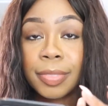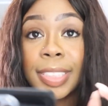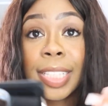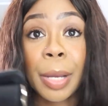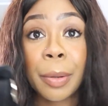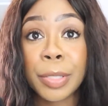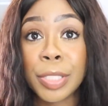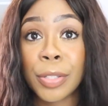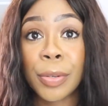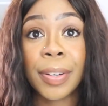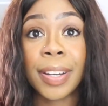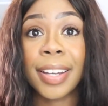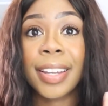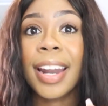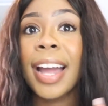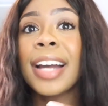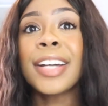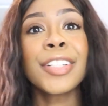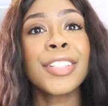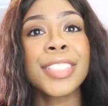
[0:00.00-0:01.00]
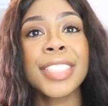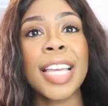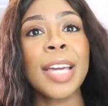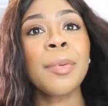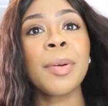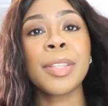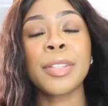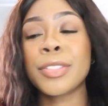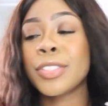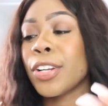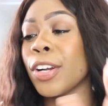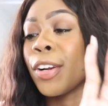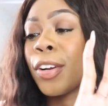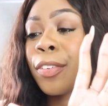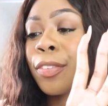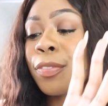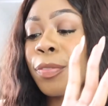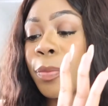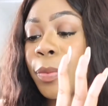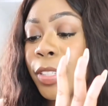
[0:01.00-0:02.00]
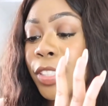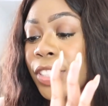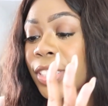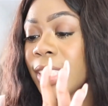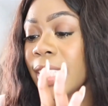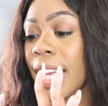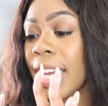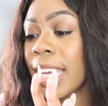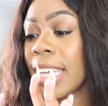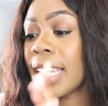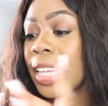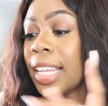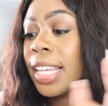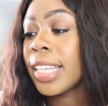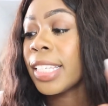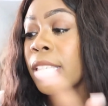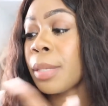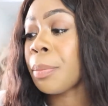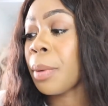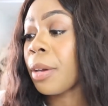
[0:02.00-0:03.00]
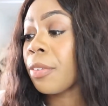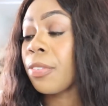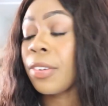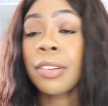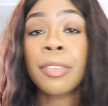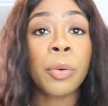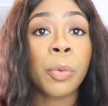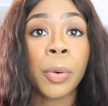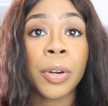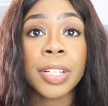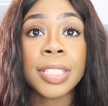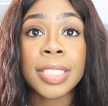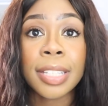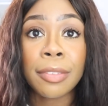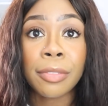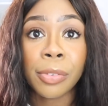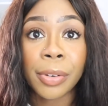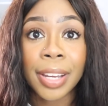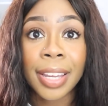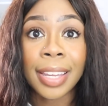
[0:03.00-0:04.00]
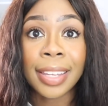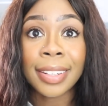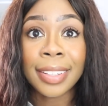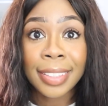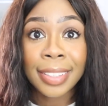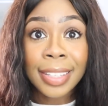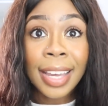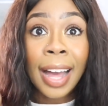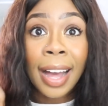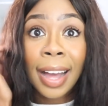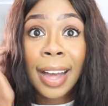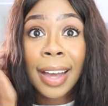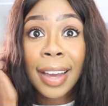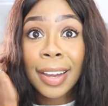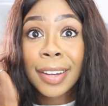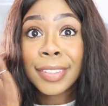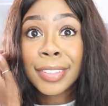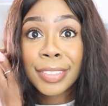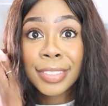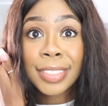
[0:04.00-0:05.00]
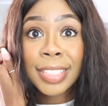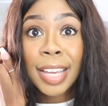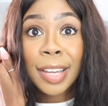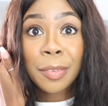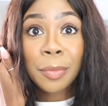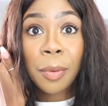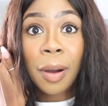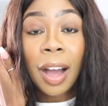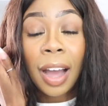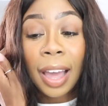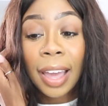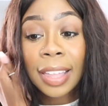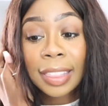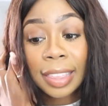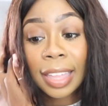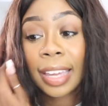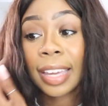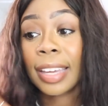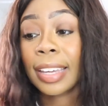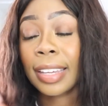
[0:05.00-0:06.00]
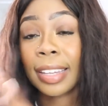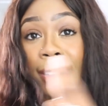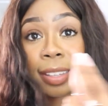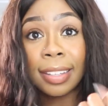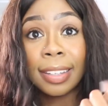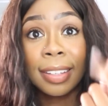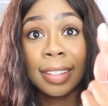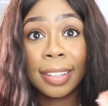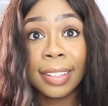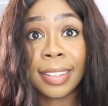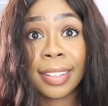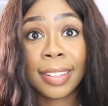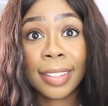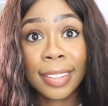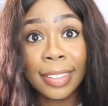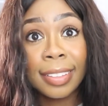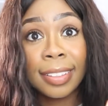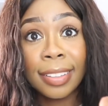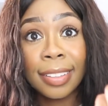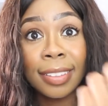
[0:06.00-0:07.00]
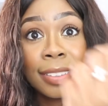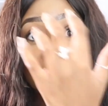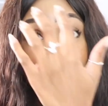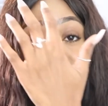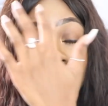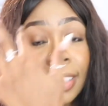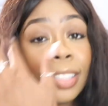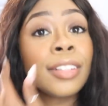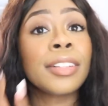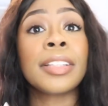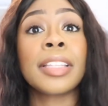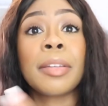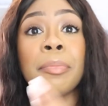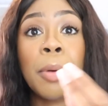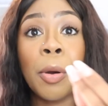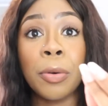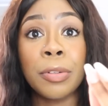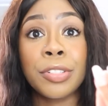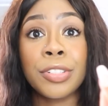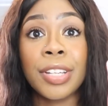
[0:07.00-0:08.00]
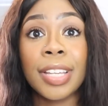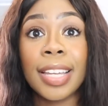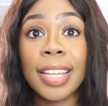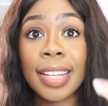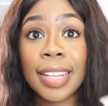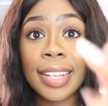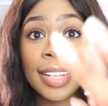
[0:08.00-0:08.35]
that was so good i understand why those are her what'd she say some of my favorite words i've written yeah i understand why like literally poetry